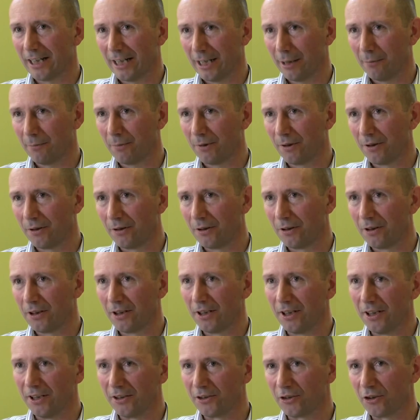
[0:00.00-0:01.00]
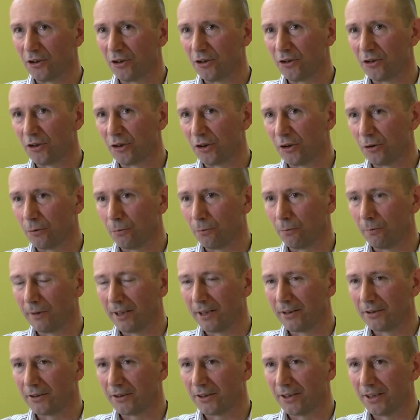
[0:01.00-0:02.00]
happen is that
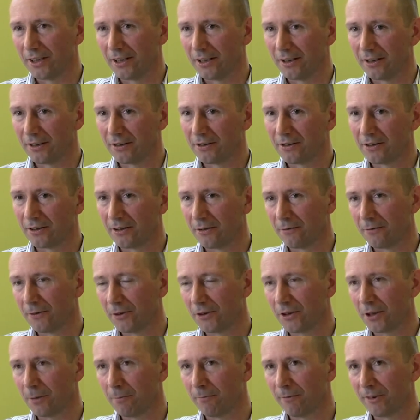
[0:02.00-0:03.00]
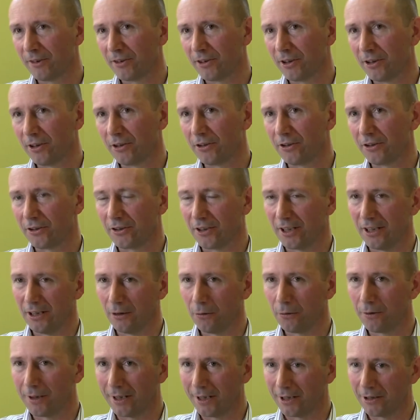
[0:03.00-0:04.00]
we're seeing that for some researchers they're
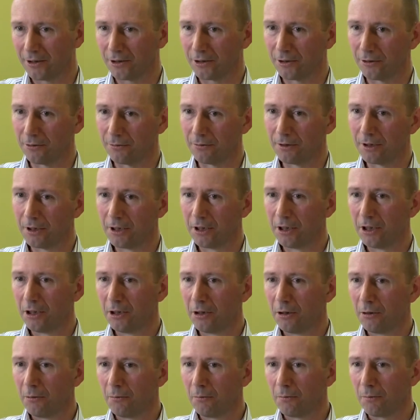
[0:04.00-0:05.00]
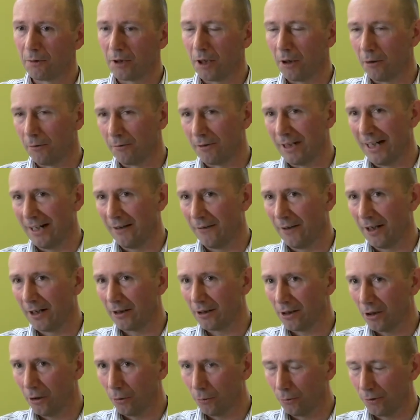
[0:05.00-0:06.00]
looking to go down
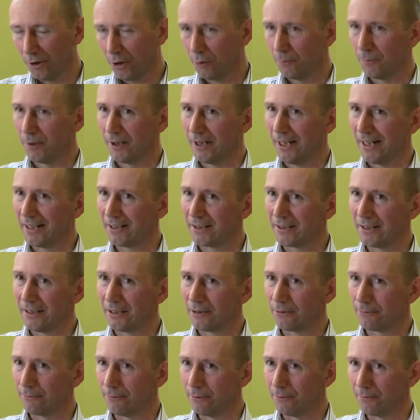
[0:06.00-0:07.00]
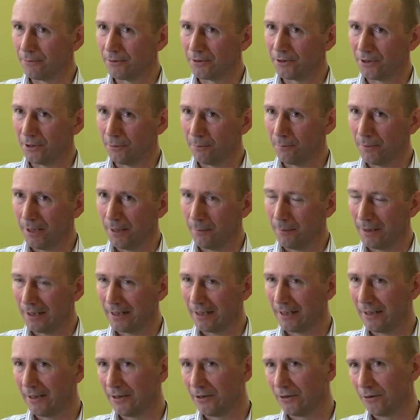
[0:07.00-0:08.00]
that gold open access route, so
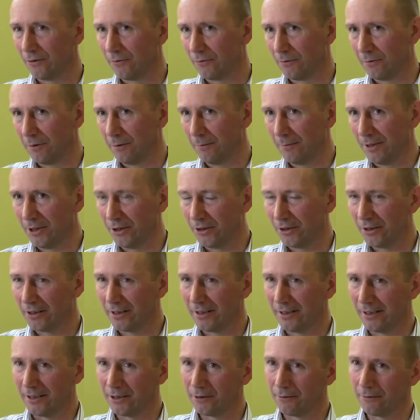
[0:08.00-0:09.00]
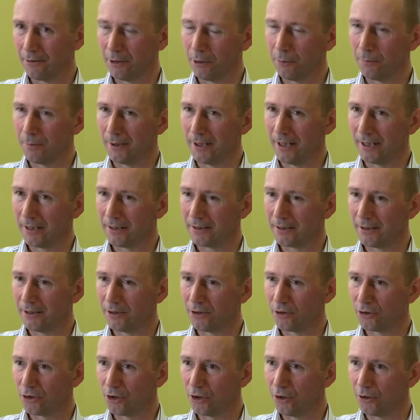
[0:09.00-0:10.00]
publication immediately into an open
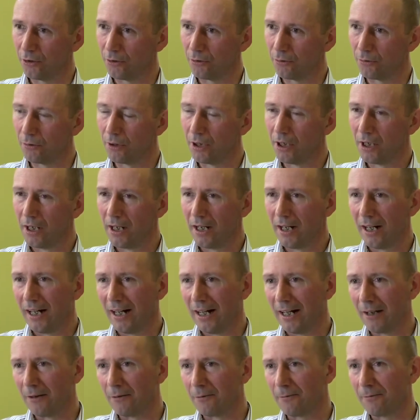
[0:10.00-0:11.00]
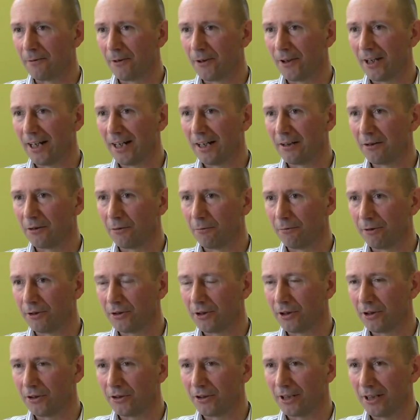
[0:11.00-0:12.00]
access journal. And for that, the
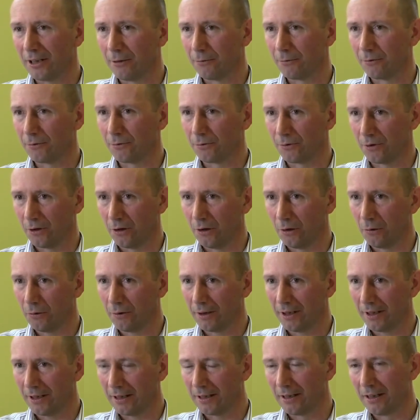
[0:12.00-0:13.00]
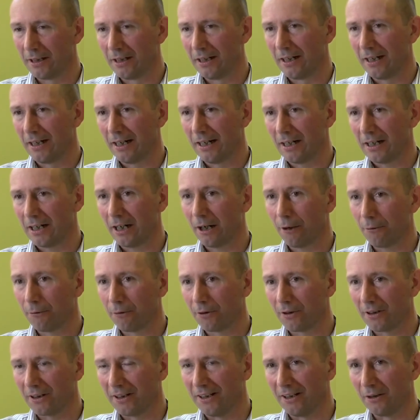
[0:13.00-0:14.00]
research councils are looking
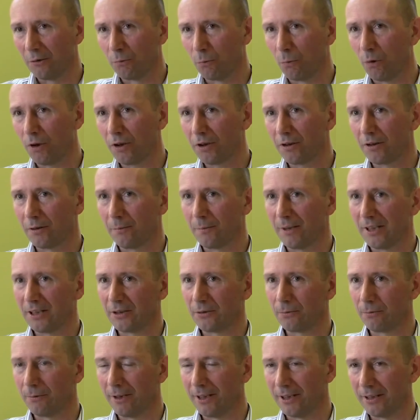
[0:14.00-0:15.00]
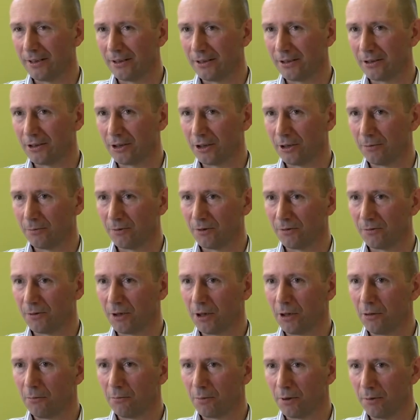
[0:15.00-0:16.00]
currently at what are the best ways in terms of
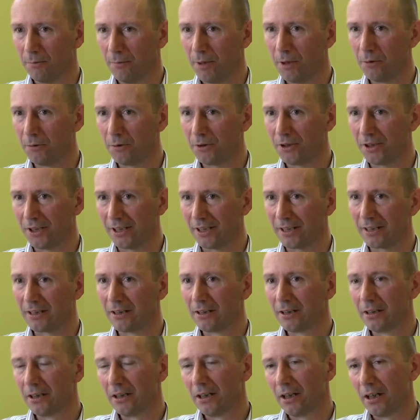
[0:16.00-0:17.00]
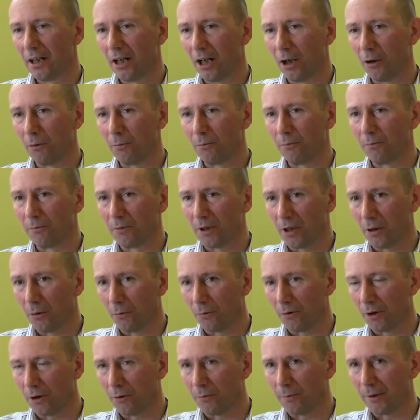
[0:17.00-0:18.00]
promoting
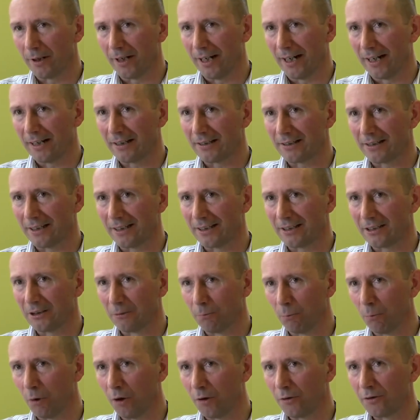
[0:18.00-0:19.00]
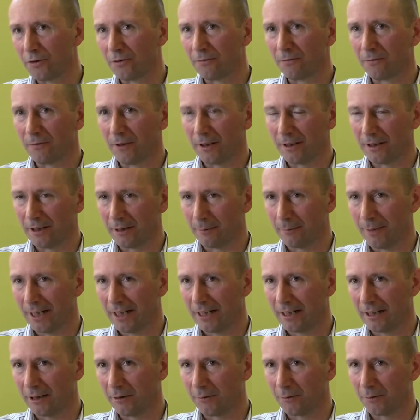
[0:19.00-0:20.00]
gold open access and what funding
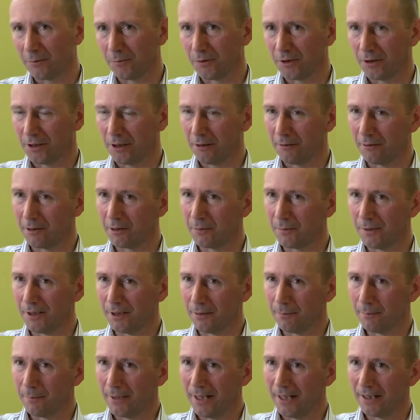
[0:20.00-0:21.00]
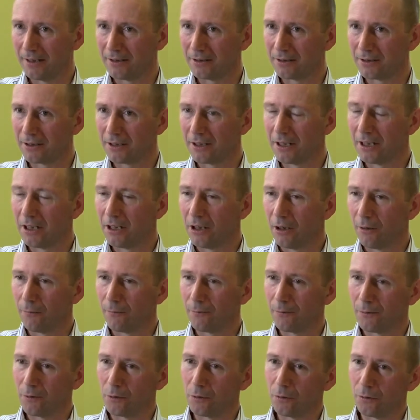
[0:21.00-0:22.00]
mechanisms are going to be the best.
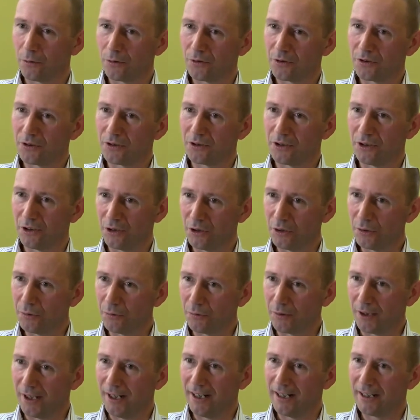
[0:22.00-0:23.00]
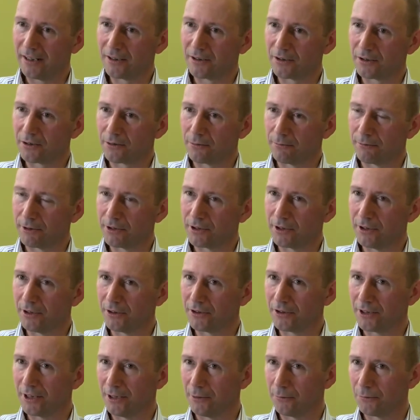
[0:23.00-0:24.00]
Of course, to do that, the
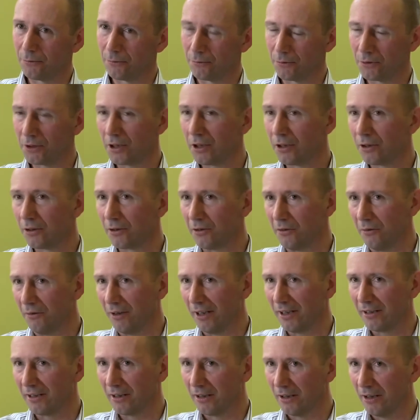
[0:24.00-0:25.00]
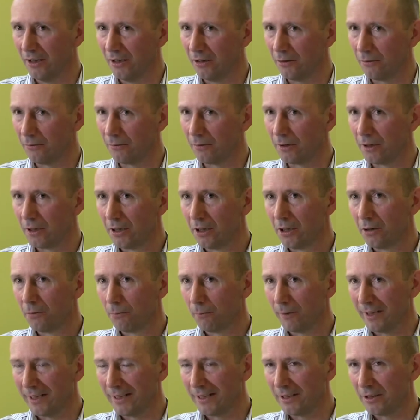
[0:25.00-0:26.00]
research councils can't do that alone.
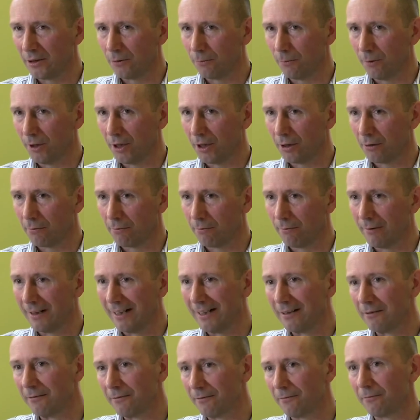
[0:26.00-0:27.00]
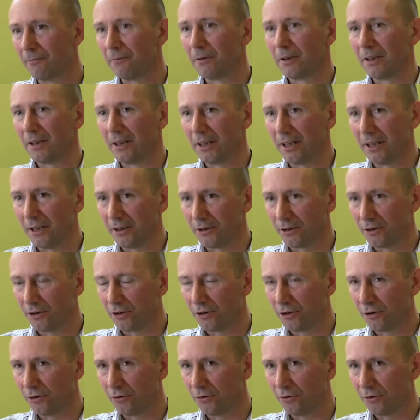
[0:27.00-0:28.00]
We need to work with
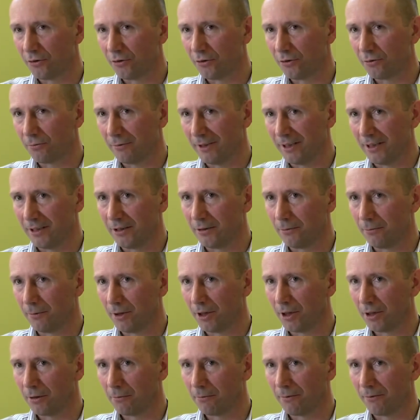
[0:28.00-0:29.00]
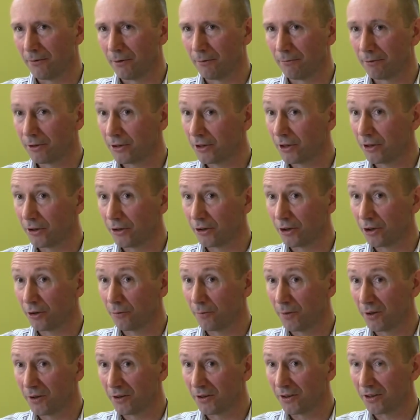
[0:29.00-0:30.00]
institutions, we need to work with the research
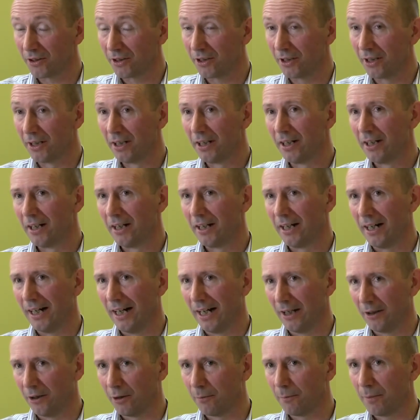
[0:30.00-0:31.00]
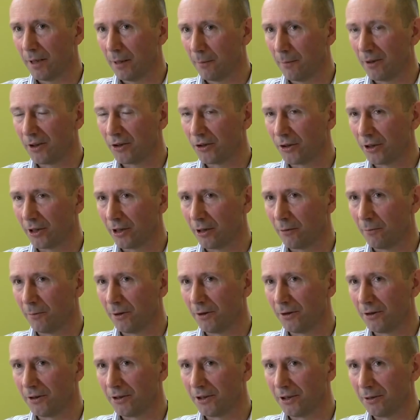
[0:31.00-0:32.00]
community and the publishing
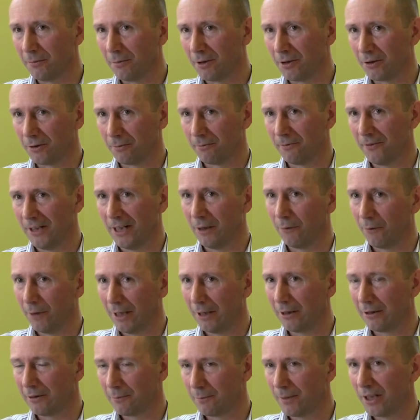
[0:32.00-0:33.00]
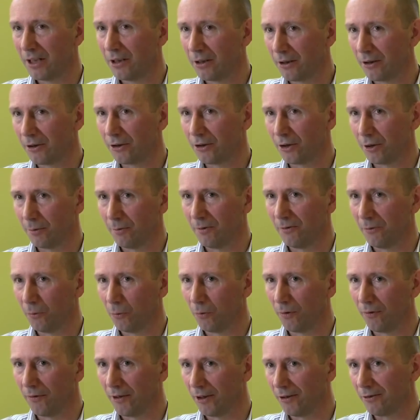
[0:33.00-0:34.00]
community, because without that partnership of
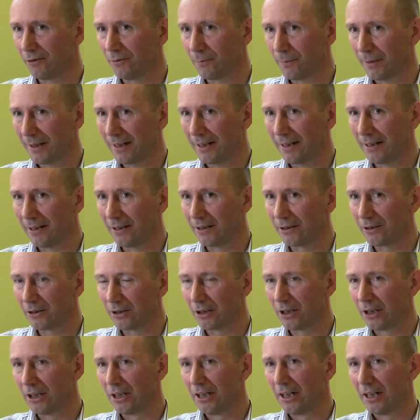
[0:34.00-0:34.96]
all of those players,